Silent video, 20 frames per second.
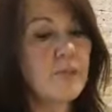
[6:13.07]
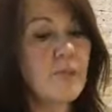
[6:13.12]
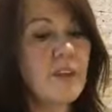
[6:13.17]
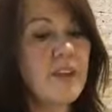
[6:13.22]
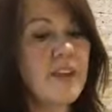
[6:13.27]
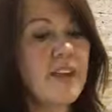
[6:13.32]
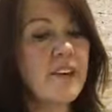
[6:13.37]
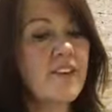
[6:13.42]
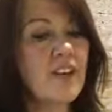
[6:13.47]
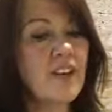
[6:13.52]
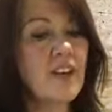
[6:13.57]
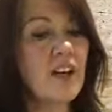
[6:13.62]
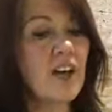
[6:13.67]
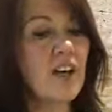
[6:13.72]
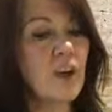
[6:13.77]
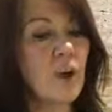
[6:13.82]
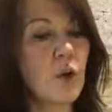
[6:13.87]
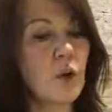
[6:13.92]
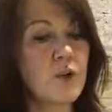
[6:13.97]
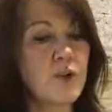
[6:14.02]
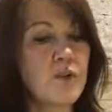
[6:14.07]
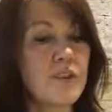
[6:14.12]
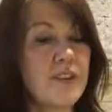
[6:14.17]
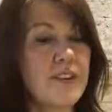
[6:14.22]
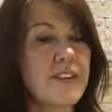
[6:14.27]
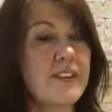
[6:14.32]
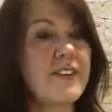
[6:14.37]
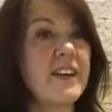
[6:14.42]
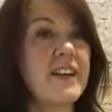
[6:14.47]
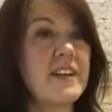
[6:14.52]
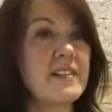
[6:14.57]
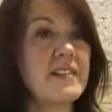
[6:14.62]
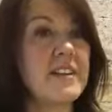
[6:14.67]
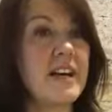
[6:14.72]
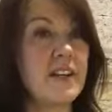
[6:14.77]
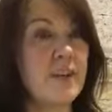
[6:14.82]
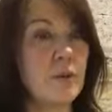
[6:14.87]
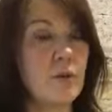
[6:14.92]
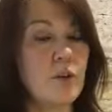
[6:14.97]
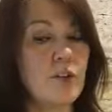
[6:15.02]
there are lots of other things
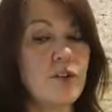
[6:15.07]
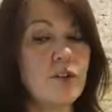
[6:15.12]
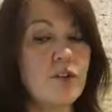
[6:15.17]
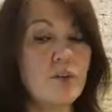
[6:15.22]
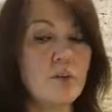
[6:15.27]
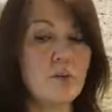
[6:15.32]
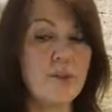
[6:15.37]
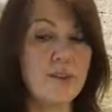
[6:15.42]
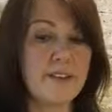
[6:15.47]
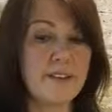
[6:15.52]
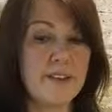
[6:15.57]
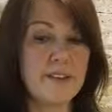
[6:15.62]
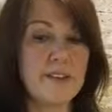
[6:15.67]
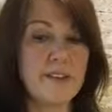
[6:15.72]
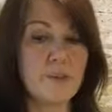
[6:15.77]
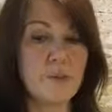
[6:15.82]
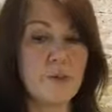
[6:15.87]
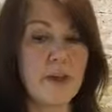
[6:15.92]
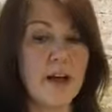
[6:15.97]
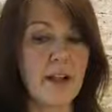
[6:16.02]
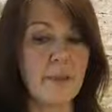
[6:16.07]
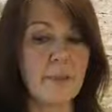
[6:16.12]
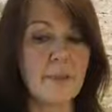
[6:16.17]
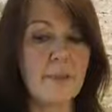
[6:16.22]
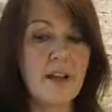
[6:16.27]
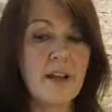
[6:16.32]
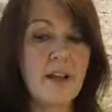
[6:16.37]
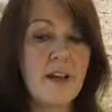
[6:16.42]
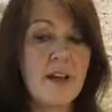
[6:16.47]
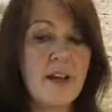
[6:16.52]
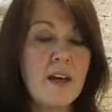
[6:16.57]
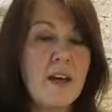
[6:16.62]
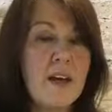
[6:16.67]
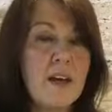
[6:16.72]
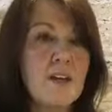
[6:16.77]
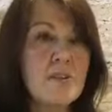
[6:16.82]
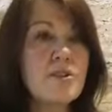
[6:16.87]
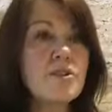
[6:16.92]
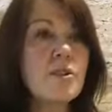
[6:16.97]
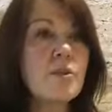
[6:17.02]
that you could do with it as well.
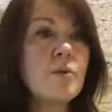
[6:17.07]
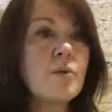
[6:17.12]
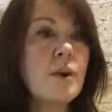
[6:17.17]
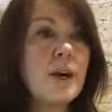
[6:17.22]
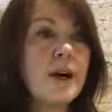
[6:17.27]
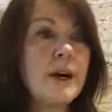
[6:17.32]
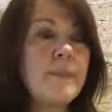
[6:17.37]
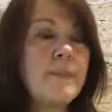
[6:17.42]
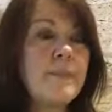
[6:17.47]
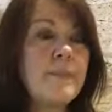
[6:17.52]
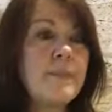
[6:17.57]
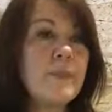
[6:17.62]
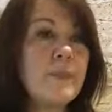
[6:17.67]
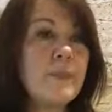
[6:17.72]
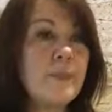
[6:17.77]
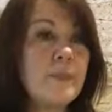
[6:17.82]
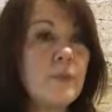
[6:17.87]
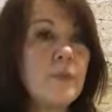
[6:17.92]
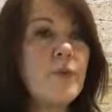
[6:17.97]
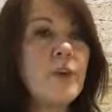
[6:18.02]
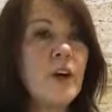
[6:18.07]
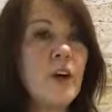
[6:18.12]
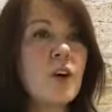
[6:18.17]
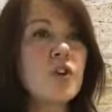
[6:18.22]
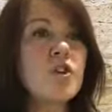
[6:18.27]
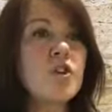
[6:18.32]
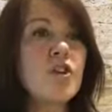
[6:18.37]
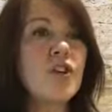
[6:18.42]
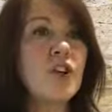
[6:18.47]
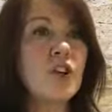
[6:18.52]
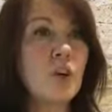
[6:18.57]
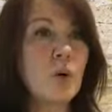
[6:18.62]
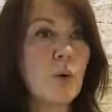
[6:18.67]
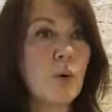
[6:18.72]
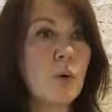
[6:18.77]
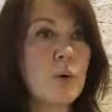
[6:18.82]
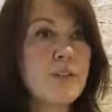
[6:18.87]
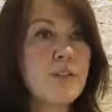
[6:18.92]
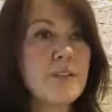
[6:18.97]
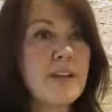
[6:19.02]
So moving on to the
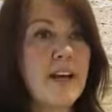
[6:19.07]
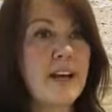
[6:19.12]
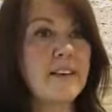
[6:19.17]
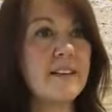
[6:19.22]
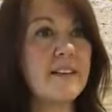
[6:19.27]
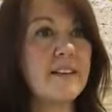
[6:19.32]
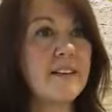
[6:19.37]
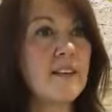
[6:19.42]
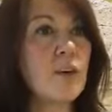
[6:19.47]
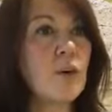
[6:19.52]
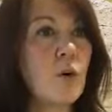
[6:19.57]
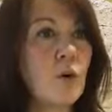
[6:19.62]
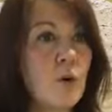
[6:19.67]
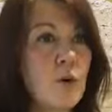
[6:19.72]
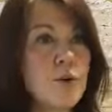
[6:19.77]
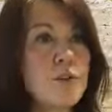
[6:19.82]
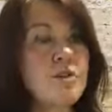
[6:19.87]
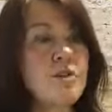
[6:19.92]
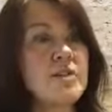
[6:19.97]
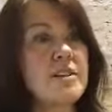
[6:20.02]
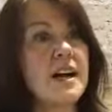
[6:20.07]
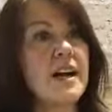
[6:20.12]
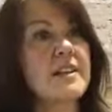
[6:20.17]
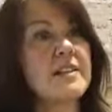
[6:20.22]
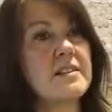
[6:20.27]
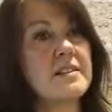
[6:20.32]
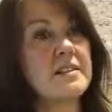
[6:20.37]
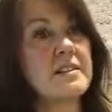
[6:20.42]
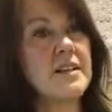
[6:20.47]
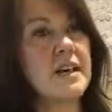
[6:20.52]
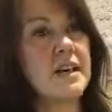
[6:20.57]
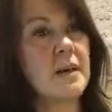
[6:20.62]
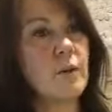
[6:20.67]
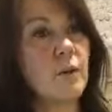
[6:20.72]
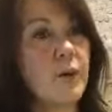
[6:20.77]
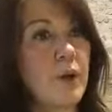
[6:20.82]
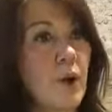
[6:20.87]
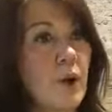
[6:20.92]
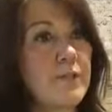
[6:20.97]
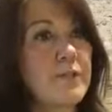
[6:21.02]
course then. The course that
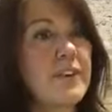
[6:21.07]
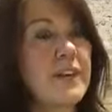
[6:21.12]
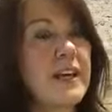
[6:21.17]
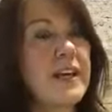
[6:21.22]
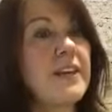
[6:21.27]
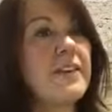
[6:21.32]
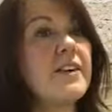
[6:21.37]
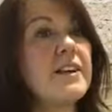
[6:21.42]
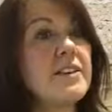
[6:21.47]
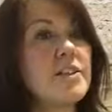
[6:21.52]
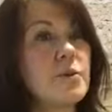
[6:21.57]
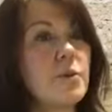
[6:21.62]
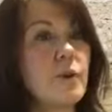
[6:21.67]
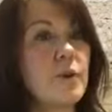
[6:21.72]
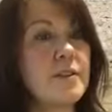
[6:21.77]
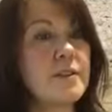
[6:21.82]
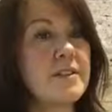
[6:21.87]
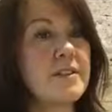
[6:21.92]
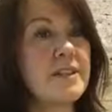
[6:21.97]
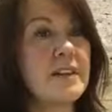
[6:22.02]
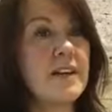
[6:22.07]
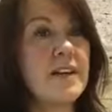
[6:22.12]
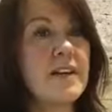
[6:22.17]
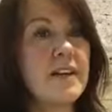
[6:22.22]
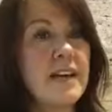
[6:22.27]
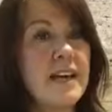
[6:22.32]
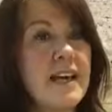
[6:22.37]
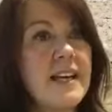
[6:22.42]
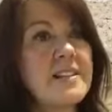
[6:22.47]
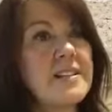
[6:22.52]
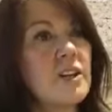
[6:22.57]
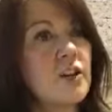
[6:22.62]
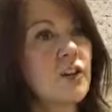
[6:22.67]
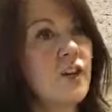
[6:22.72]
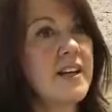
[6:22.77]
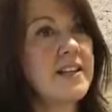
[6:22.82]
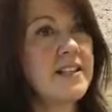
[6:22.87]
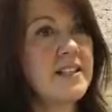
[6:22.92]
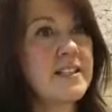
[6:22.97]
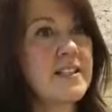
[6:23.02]
we offer here at Swansea is
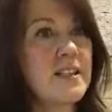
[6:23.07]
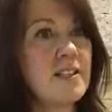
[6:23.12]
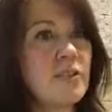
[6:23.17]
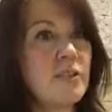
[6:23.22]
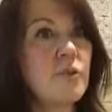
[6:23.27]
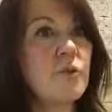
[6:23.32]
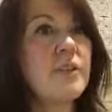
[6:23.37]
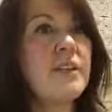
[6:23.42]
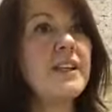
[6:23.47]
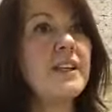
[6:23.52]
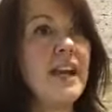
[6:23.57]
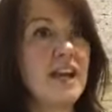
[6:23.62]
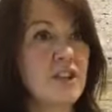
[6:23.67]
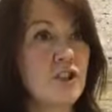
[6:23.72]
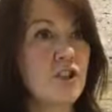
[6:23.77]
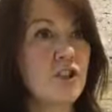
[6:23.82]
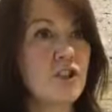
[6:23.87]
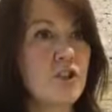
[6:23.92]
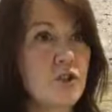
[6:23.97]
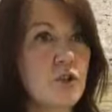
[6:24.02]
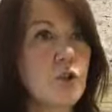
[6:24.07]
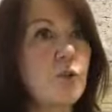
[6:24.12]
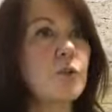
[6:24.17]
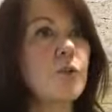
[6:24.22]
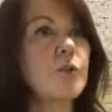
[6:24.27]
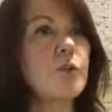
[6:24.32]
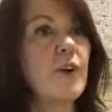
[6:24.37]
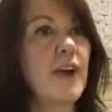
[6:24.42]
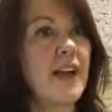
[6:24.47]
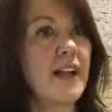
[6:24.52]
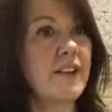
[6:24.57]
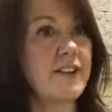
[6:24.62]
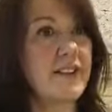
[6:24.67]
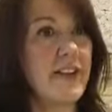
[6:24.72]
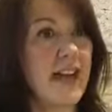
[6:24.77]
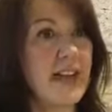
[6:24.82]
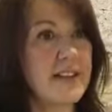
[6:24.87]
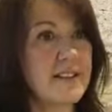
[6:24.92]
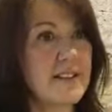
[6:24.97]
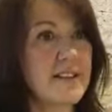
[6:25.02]
accredited through the National School for
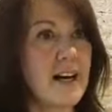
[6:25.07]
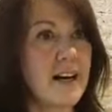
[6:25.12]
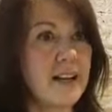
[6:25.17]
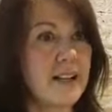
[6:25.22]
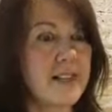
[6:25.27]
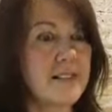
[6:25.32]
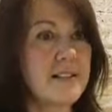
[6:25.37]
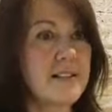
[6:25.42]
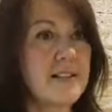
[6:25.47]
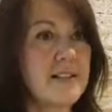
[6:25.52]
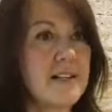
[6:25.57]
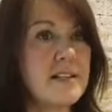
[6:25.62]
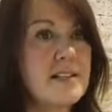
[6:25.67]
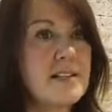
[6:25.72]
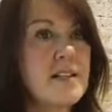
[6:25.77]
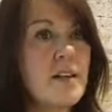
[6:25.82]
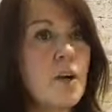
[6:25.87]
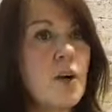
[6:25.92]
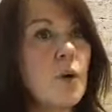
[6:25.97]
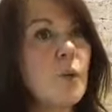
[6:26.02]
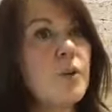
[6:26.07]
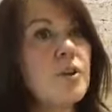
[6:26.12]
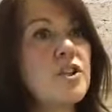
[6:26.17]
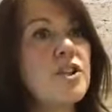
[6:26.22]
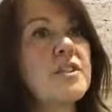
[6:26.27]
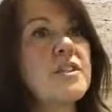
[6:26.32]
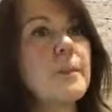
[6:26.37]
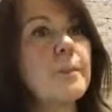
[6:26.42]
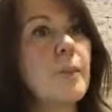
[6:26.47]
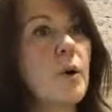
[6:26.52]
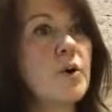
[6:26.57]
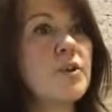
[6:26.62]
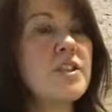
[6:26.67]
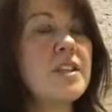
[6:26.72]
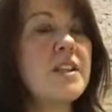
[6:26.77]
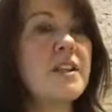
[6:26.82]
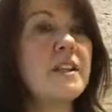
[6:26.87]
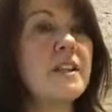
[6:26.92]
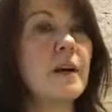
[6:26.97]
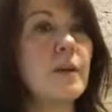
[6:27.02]
Healthcare Sciences, which is a
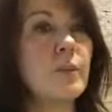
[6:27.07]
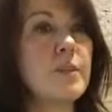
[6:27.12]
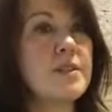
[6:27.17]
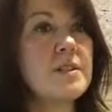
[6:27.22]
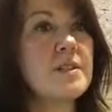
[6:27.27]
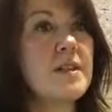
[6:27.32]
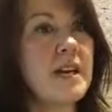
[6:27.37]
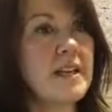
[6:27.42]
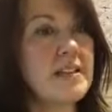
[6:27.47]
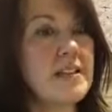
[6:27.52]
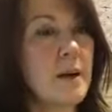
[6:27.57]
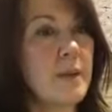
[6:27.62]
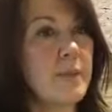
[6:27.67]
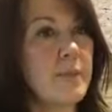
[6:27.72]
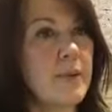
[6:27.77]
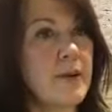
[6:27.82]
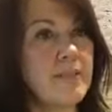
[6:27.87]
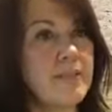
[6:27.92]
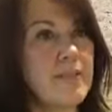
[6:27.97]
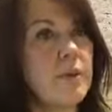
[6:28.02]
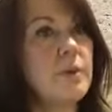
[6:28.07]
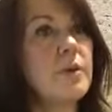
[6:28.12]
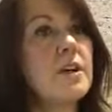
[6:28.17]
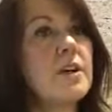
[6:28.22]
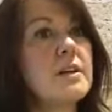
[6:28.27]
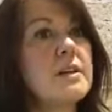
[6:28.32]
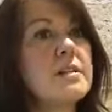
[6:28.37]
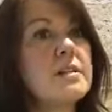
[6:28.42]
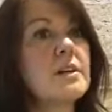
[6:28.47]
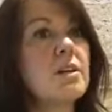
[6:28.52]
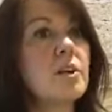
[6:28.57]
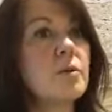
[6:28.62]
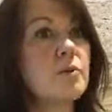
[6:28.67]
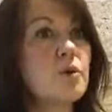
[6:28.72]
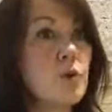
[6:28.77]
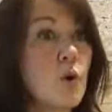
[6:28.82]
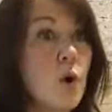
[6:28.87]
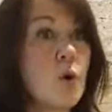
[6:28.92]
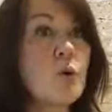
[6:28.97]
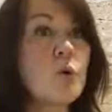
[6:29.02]
body that was set up a few years ago
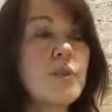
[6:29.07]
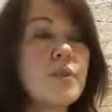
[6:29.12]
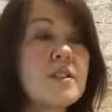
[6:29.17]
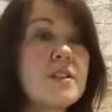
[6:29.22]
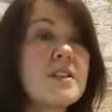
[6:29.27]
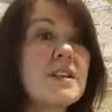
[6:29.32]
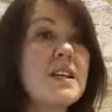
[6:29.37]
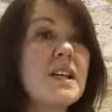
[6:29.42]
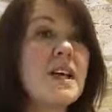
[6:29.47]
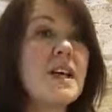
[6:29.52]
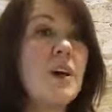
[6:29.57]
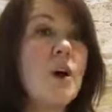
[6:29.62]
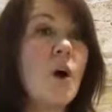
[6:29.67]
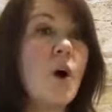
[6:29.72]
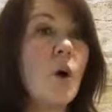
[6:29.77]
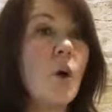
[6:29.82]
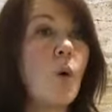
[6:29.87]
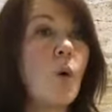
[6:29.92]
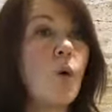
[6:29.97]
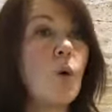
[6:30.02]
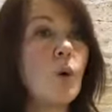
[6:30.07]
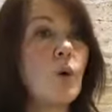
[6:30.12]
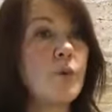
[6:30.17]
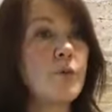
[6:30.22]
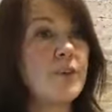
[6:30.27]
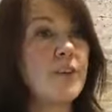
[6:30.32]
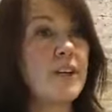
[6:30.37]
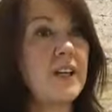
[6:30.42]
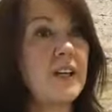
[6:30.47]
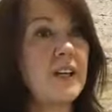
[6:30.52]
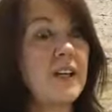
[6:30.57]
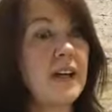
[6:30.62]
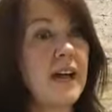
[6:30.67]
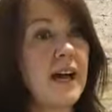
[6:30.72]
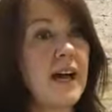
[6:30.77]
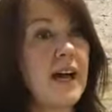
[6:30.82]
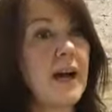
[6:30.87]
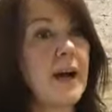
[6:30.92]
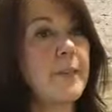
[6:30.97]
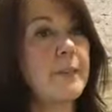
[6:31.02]
to oversee all of the
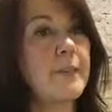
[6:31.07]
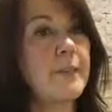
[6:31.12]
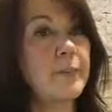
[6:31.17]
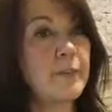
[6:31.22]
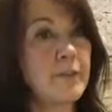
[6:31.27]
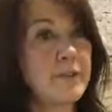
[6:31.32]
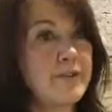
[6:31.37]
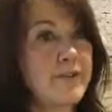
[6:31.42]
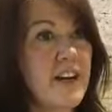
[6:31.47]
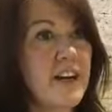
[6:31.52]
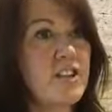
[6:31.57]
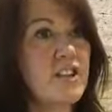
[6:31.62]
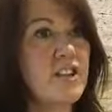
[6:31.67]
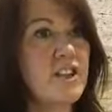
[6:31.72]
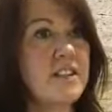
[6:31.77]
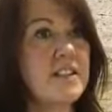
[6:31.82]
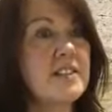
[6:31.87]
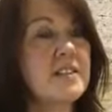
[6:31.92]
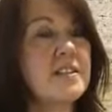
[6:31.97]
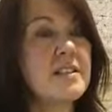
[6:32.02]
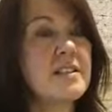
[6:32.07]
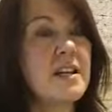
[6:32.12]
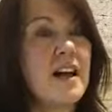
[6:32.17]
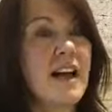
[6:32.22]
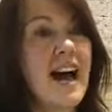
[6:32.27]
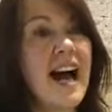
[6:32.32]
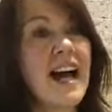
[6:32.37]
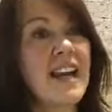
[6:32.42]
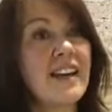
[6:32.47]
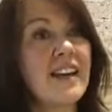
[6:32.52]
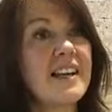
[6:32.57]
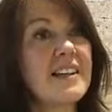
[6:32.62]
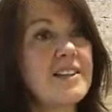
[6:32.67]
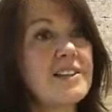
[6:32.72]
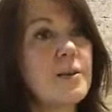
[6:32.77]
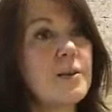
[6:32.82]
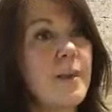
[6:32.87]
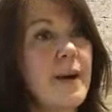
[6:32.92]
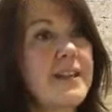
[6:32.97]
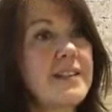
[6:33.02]
professions allied
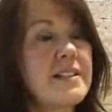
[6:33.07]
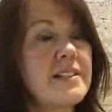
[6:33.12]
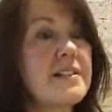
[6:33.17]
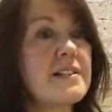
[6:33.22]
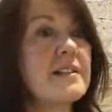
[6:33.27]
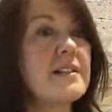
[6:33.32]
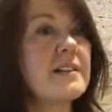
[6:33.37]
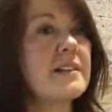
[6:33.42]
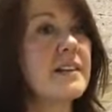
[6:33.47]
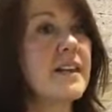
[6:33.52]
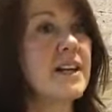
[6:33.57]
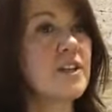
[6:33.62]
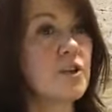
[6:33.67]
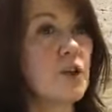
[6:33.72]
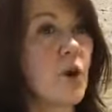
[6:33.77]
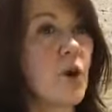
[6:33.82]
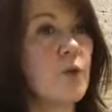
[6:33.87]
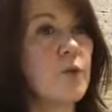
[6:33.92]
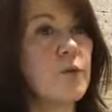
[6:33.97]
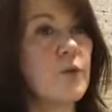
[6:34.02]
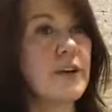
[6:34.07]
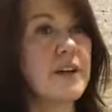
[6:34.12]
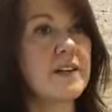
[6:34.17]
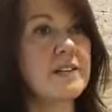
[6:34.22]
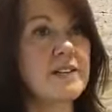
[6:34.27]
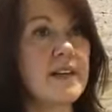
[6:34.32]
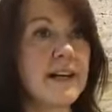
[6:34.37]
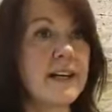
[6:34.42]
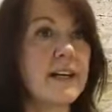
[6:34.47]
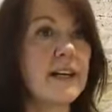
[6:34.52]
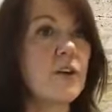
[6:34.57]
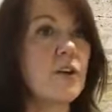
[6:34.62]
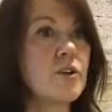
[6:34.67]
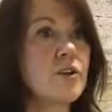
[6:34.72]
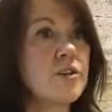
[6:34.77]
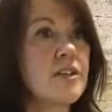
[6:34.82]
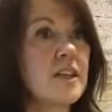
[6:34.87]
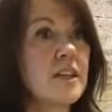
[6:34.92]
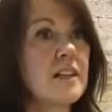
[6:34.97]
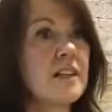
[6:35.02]
to medicine that offer
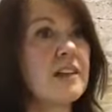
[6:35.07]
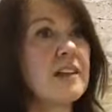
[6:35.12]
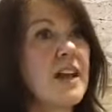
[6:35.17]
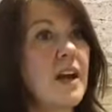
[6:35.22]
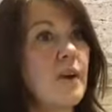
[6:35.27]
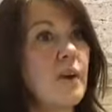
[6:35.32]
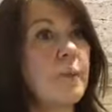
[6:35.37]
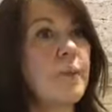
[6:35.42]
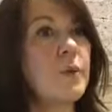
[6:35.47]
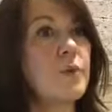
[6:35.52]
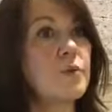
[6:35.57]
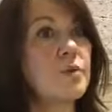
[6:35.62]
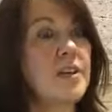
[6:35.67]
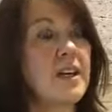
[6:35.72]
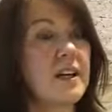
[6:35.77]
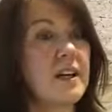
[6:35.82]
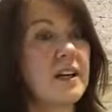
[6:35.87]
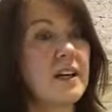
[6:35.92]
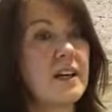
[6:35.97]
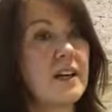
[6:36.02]
diagnostic and therapeutic